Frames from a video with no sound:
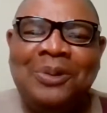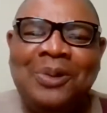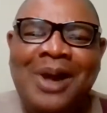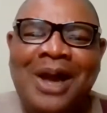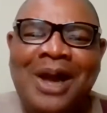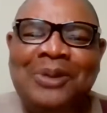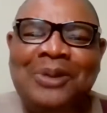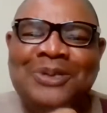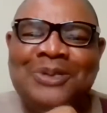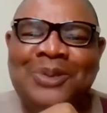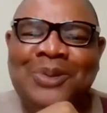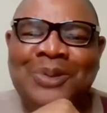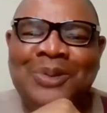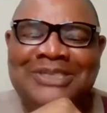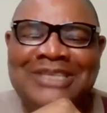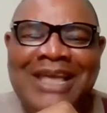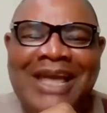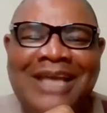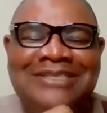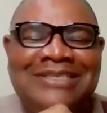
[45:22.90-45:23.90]
know,
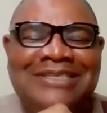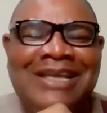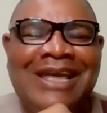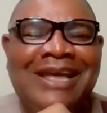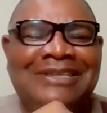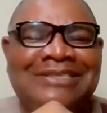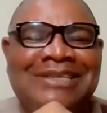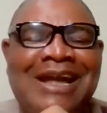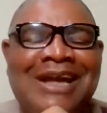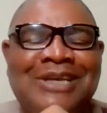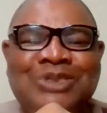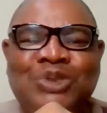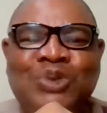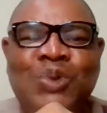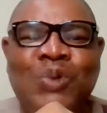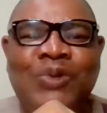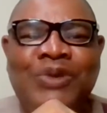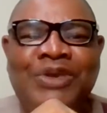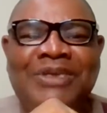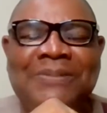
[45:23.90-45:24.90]
says that
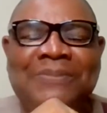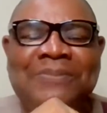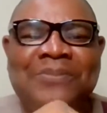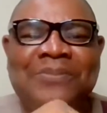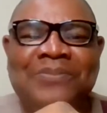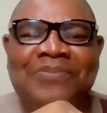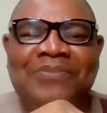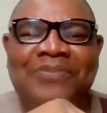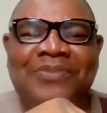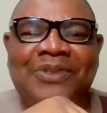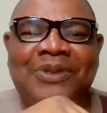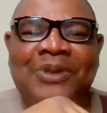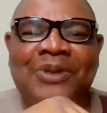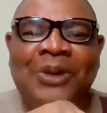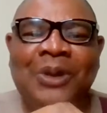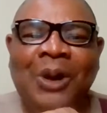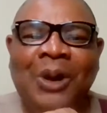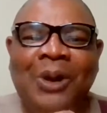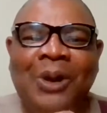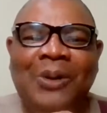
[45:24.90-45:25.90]
story,
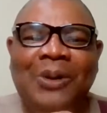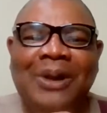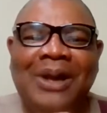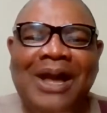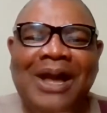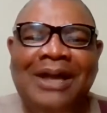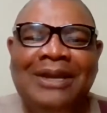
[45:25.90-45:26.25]
you know?